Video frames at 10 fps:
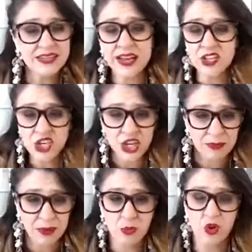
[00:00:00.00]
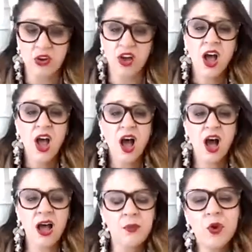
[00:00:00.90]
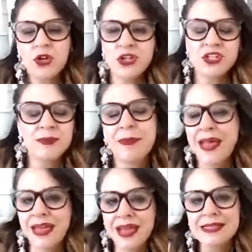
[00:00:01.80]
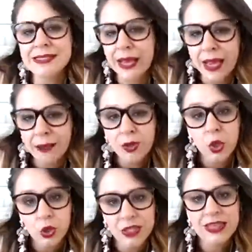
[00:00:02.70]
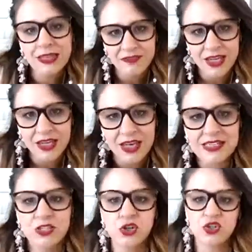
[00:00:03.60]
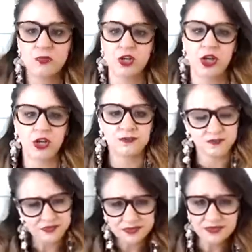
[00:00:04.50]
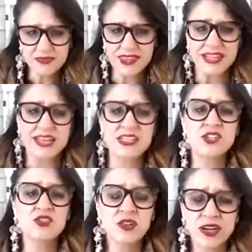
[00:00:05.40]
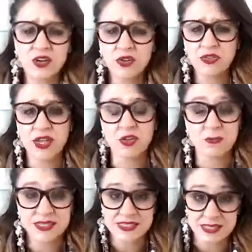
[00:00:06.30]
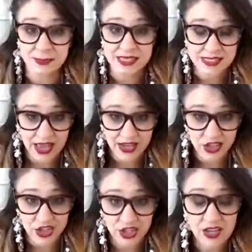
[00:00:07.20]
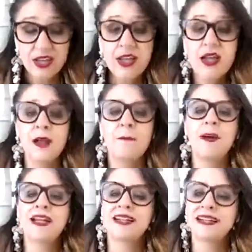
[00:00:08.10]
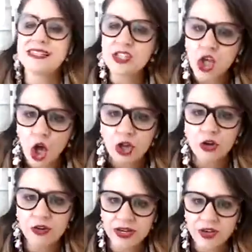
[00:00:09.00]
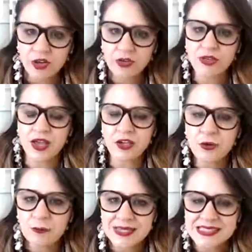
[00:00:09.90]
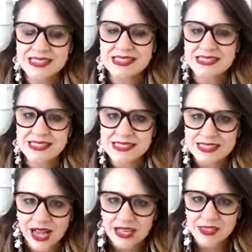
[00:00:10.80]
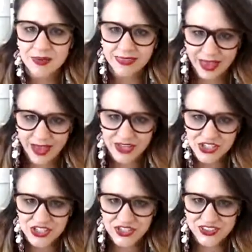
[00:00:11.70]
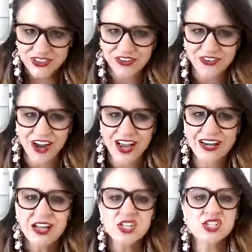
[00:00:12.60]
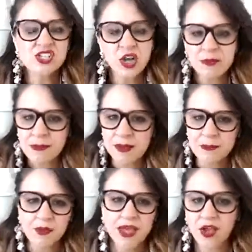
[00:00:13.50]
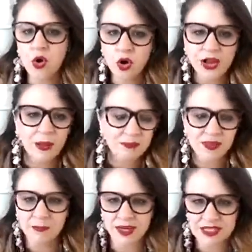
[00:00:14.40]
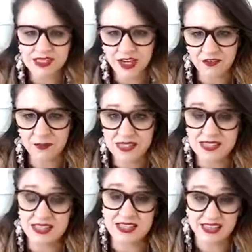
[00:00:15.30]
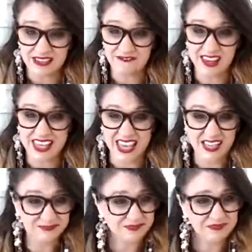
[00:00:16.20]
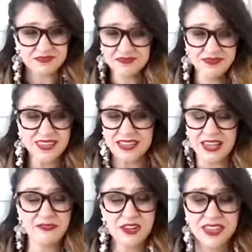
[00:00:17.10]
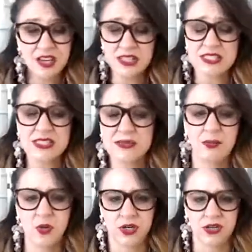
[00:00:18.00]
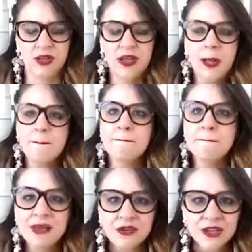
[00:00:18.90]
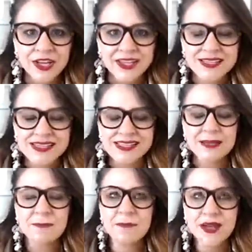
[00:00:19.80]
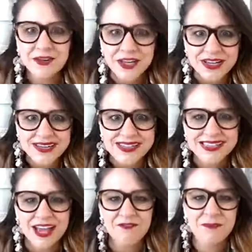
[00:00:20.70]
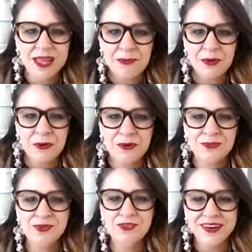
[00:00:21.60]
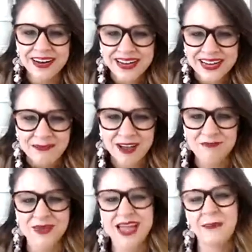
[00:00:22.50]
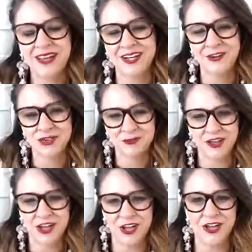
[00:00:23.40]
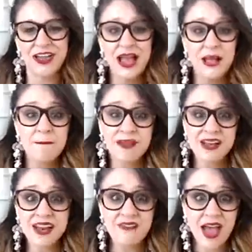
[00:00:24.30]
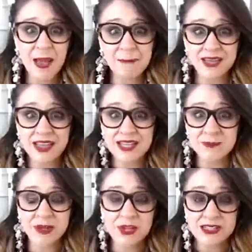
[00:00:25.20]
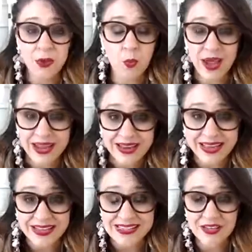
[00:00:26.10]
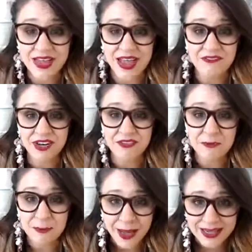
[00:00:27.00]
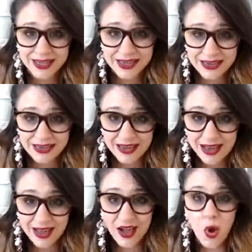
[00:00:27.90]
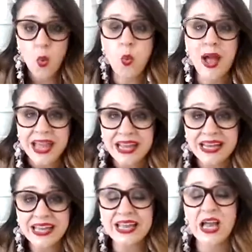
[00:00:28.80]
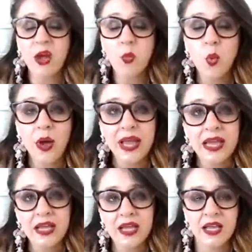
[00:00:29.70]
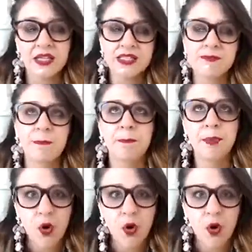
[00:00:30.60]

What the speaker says: Now, don't get me wrong. I want you to make a damn good living as an entrepreneur. It is critical that your business makes cash, but it is not critical that your business starts with cash, all right? So many people get caught up in the money side of business, but they forget everything else that's important. Millions of people dream of becoming an entrepreneur, but it never happens because they're waiting until they have enough money. Waiting, and it's